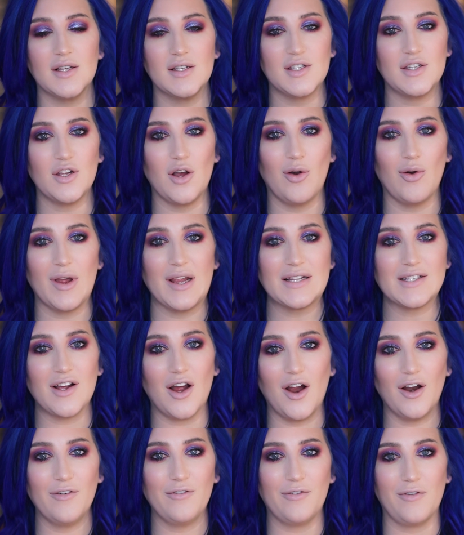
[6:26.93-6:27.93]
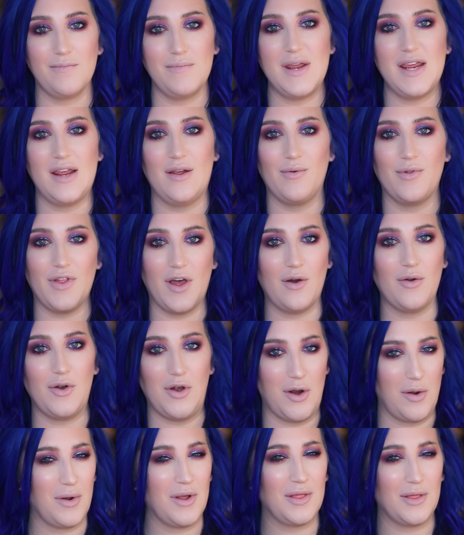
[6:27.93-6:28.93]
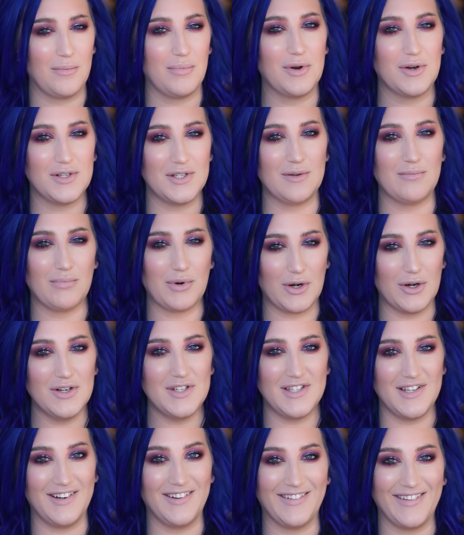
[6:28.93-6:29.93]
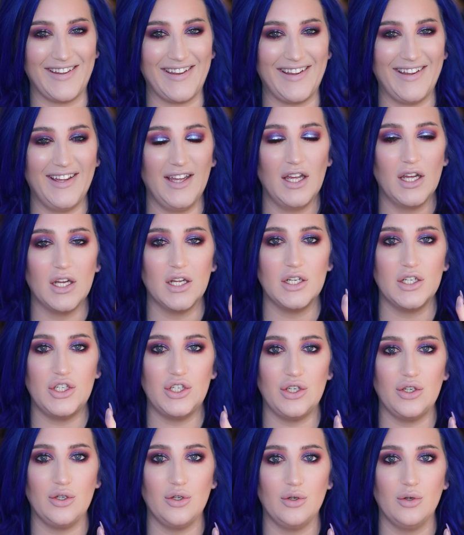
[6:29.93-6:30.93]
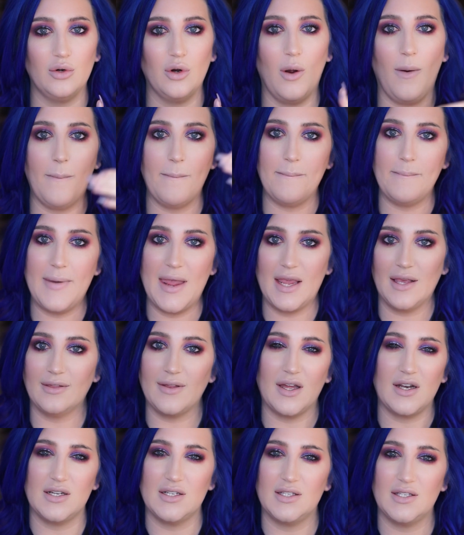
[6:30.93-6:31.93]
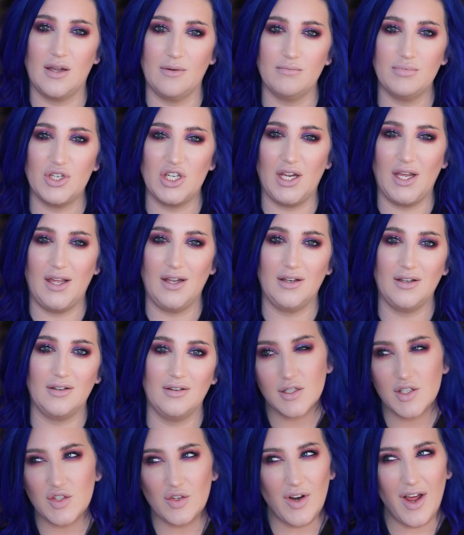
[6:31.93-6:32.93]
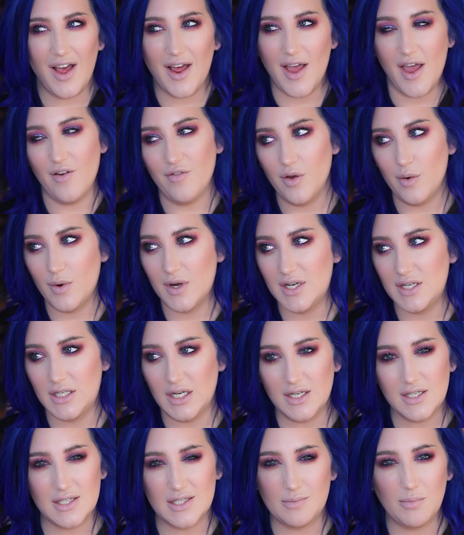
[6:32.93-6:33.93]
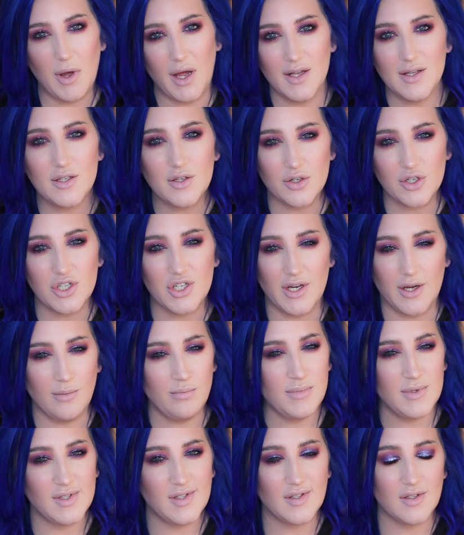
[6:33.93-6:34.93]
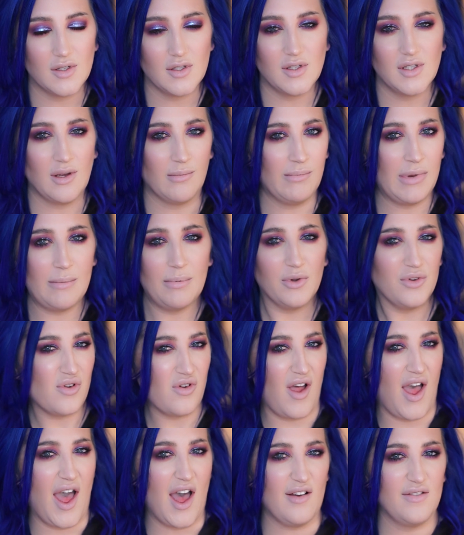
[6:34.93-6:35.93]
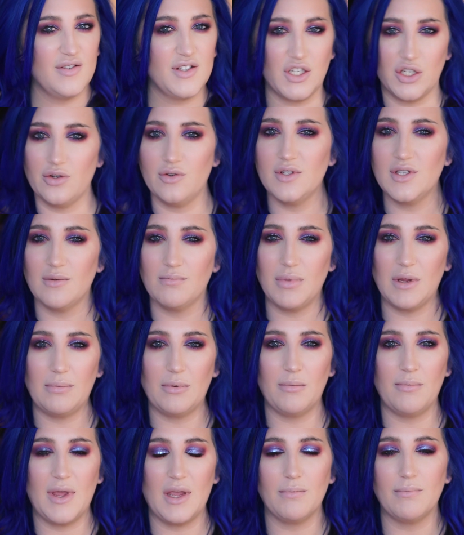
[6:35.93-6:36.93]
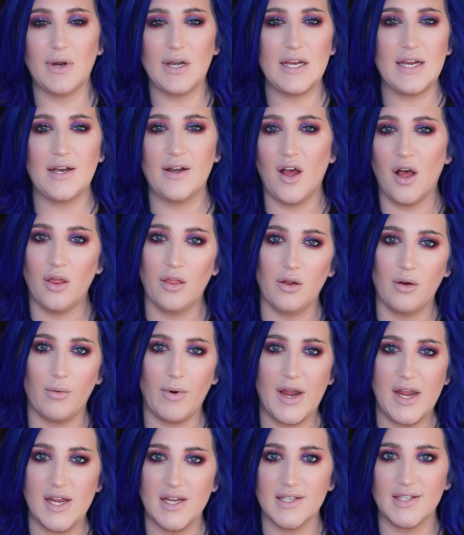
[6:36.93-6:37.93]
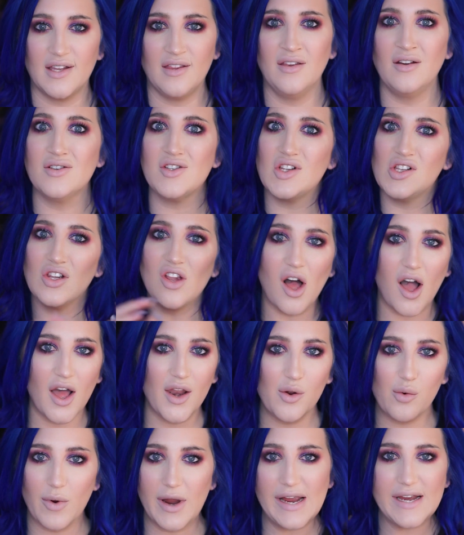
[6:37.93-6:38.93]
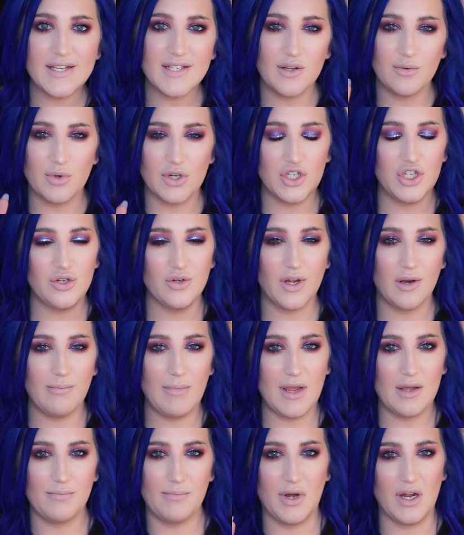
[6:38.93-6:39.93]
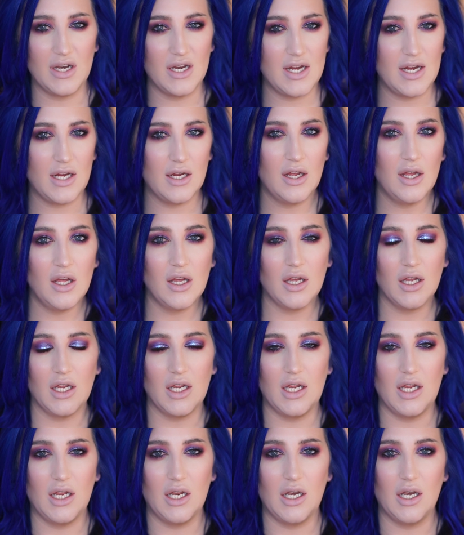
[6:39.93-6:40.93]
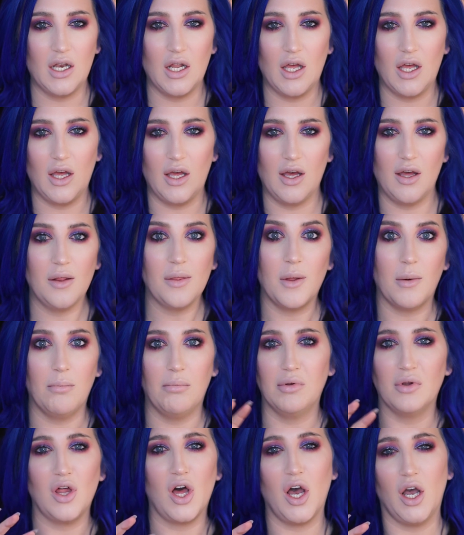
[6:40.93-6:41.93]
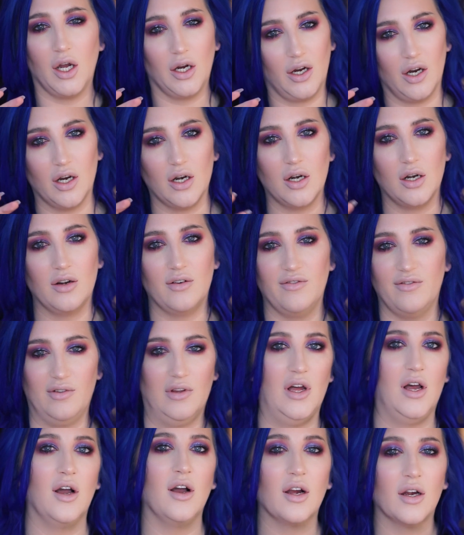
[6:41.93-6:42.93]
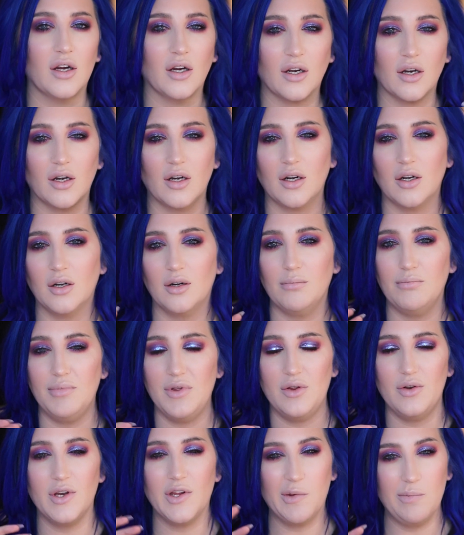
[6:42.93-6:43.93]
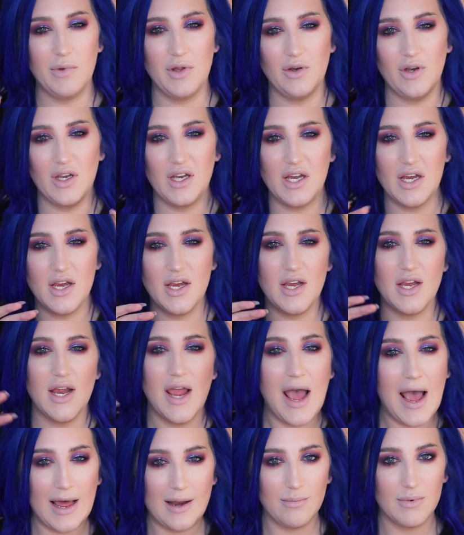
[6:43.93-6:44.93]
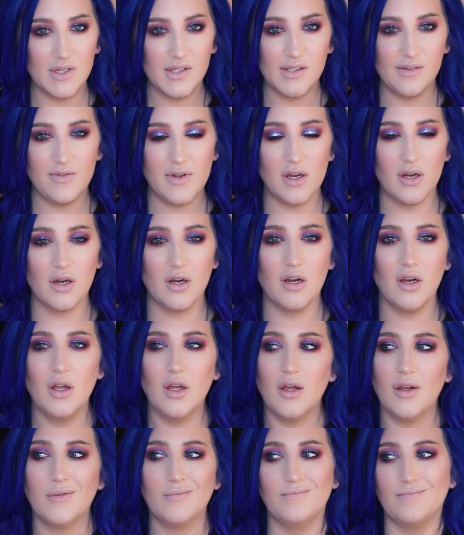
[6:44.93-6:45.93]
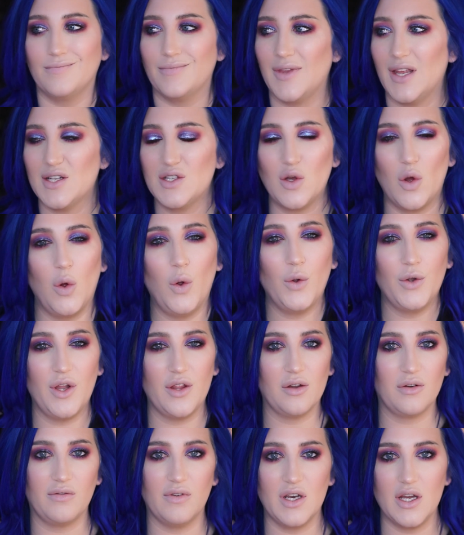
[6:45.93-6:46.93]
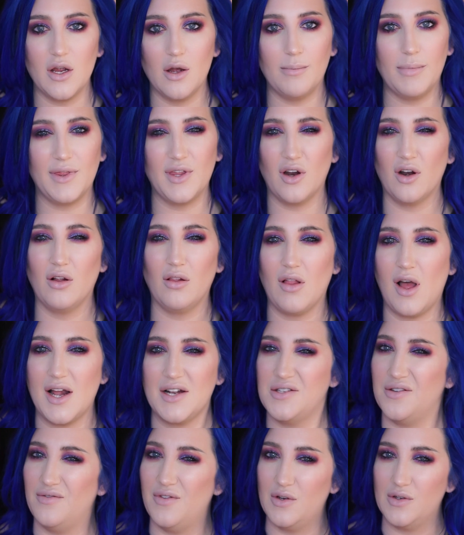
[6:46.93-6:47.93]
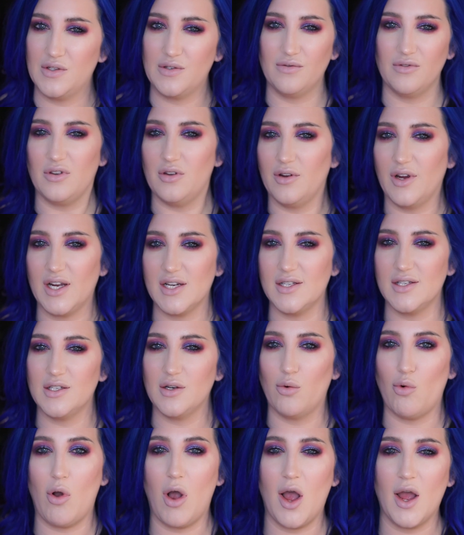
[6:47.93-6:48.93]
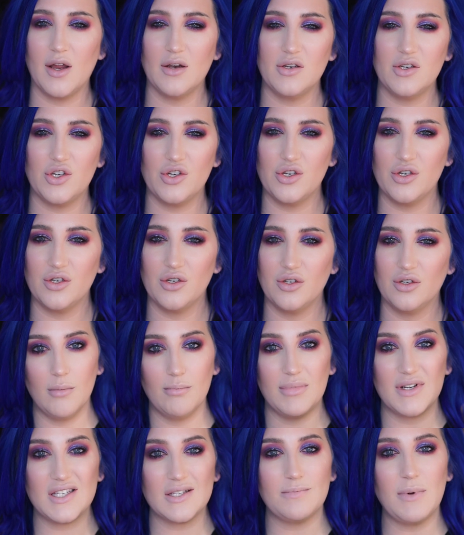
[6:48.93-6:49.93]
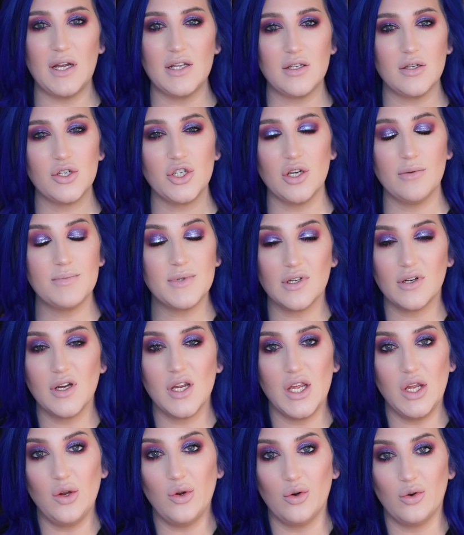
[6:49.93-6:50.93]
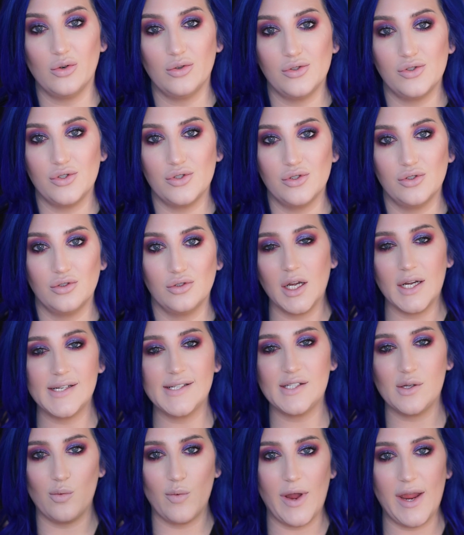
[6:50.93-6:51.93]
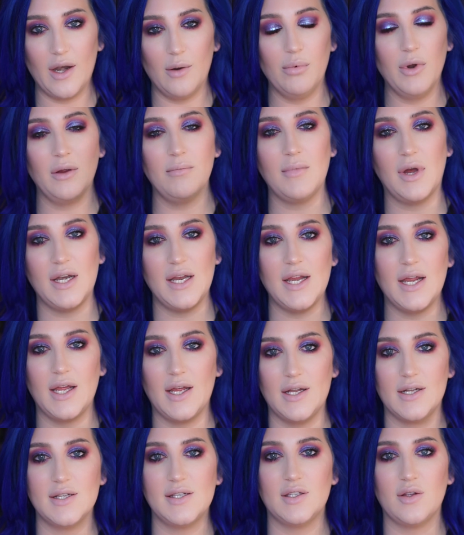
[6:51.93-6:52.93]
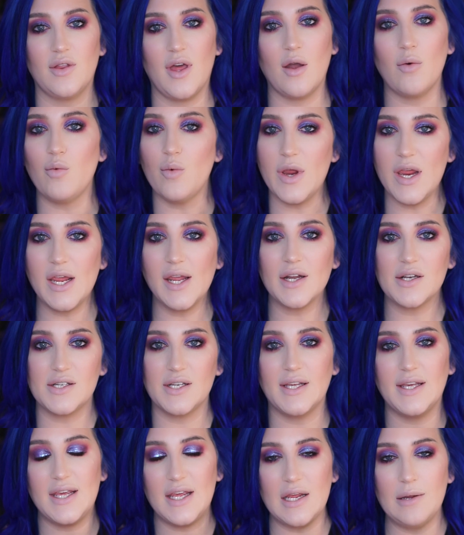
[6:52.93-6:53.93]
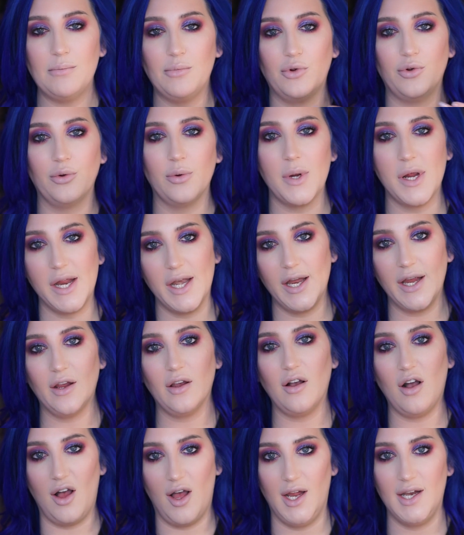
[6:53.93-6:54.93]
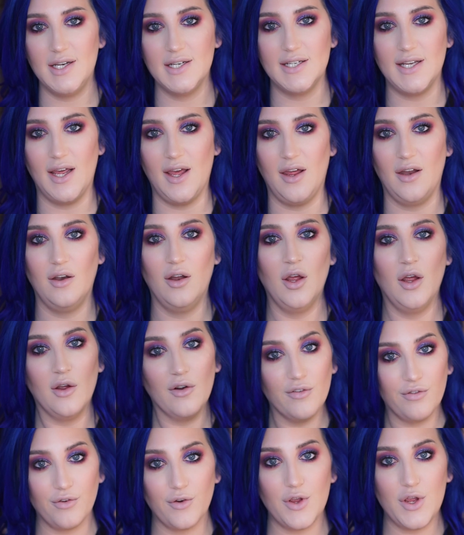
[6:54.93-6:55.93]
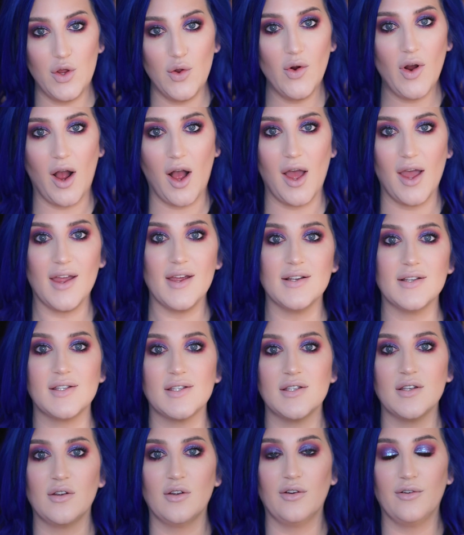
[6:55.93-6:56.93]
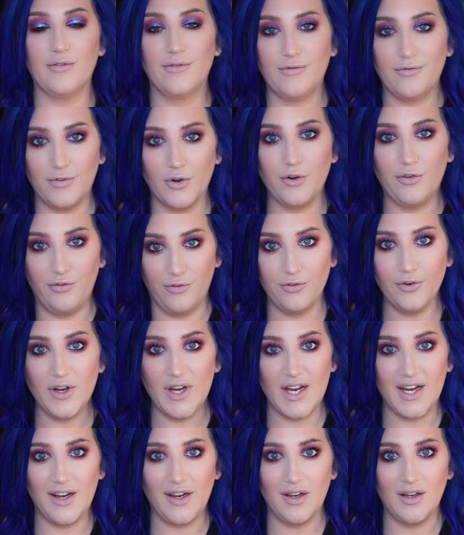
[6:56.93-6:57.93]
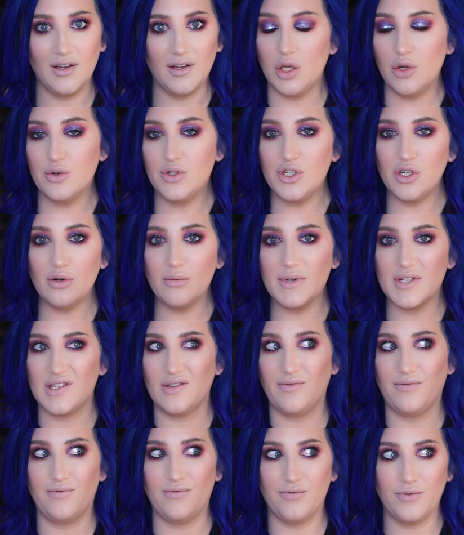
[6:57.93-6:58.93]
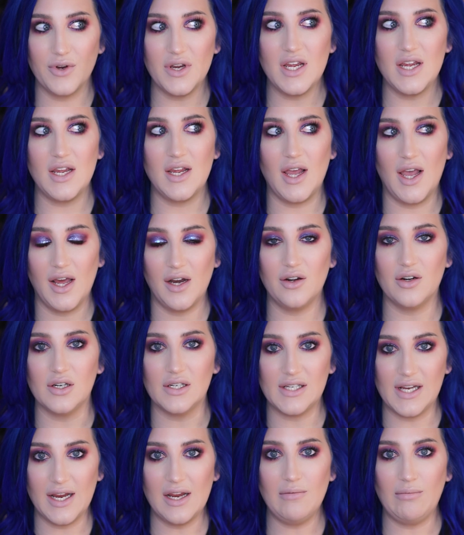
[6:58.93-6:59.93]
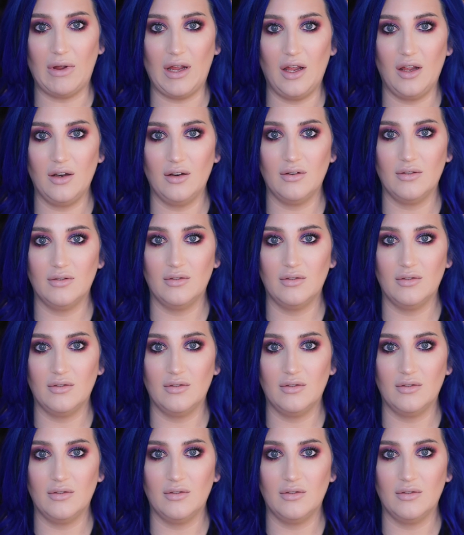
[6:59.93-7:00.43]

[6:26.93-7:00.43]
So it's hard for me without knowing the person personally to make that assumption. So not everyone does sponsorships. Some people don't have to. Some people make money in other ways. And there's a lot of ways in which you can make money in uh, the blogger, vlogger, beauty community atmosphere. That's a whole nother video, but there are lots of those for you guys to watch. But sponsorships are huge. It's a way to bring money in so that we get to keep creating content for you guys for free. YouTube is free entertainment.